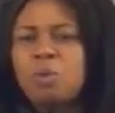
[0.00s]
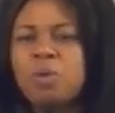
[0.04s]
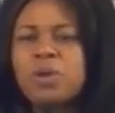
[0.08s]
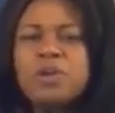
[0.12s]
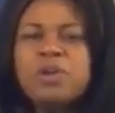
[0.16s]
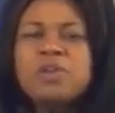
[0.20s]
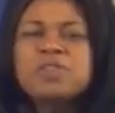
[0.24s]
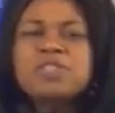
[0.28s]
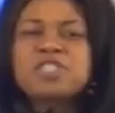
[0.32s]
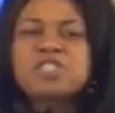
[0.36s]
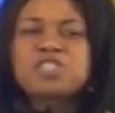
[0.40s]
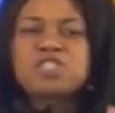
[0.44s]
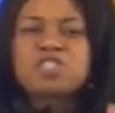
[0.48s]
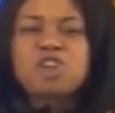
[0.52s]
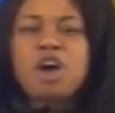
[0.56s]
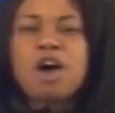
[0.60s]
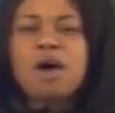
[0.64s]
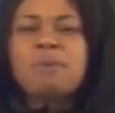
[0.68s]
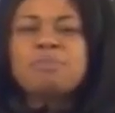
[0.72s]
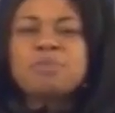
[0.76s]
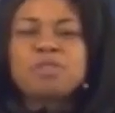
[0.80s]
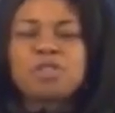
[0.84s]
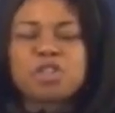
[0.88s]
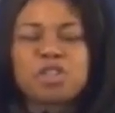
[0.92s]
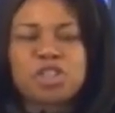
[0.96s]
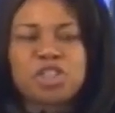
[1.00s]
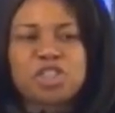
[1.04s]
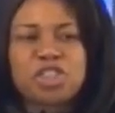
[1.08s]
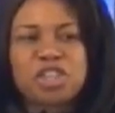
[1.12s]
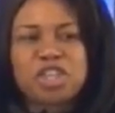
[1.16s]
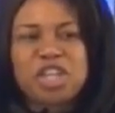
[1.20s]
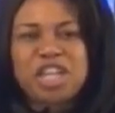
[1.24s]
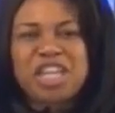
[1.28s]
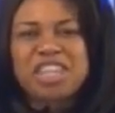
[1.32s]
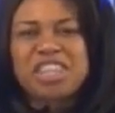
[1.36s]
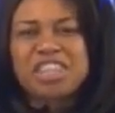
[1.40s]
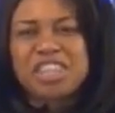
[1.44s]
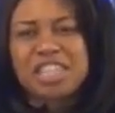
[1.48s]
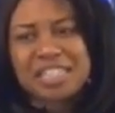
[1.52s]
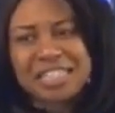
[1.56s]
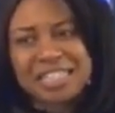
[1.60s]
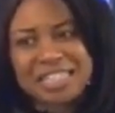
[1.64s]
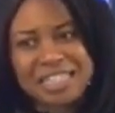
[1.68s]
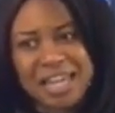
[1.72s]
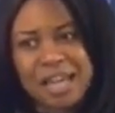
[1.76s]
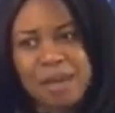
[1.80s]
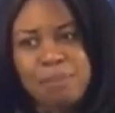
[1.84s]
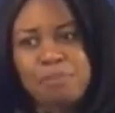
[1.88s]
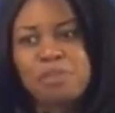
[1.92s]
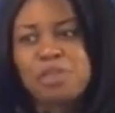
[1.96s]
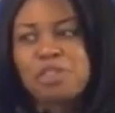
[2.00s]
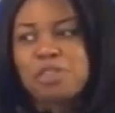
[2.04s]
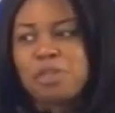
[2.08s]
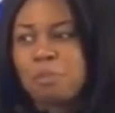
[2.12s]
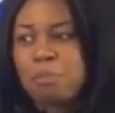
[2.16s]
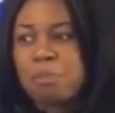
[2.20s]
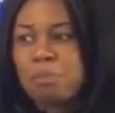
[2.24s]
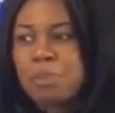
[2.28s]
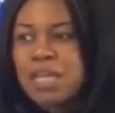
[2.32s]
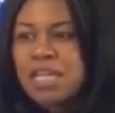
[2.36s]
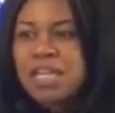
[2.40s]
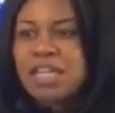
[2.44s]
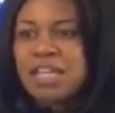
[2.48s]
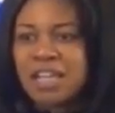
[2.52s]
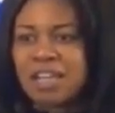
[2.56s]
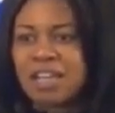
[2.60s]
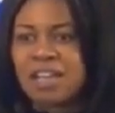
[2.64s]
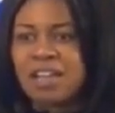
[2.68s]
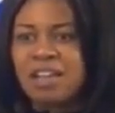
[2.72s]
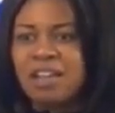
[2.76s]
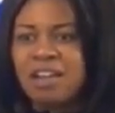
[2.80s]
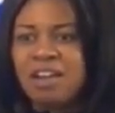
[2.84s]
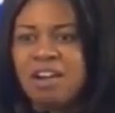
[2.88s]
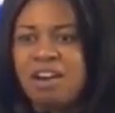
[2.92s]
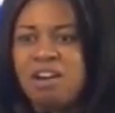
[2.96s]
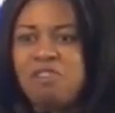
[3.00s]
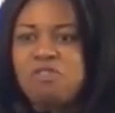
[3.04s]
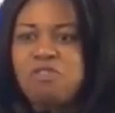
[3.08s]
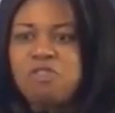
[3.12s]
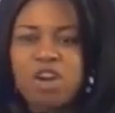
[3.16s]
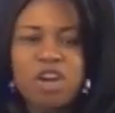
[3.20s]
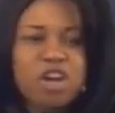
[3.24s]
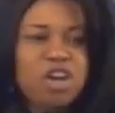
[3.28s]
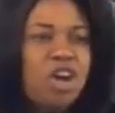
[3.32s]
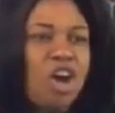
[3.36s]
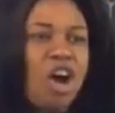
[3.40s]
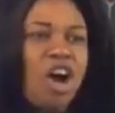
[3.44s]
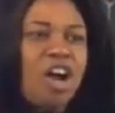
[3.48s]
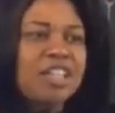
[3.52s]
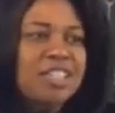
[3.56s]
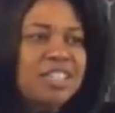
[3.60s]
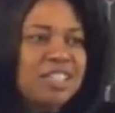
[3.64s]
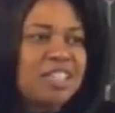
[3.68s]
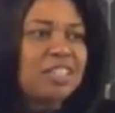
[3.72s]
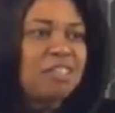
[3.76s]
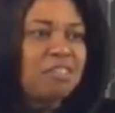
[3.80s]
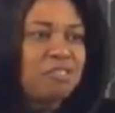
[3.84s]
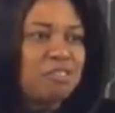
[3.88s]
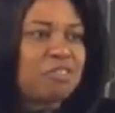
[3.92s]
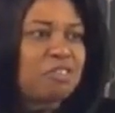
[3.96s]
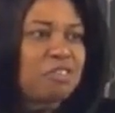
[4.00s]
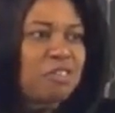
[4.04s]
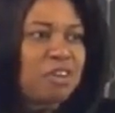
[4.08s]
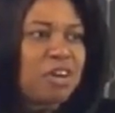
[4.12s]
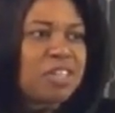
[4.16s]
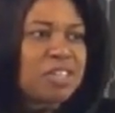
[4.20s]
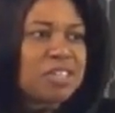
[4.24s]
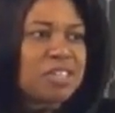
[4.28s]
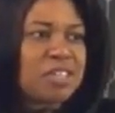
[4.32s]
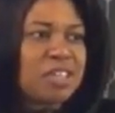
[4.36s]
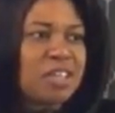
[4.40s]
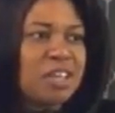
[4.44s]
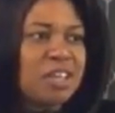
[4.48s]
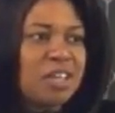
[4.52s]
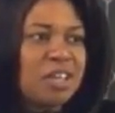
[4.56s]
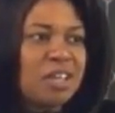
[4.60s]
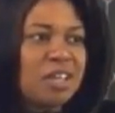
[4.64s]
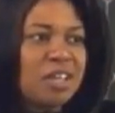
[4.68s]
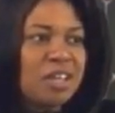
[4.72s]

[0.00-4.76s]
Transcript: we don't stop to think the depth and the meaning of what God did for us.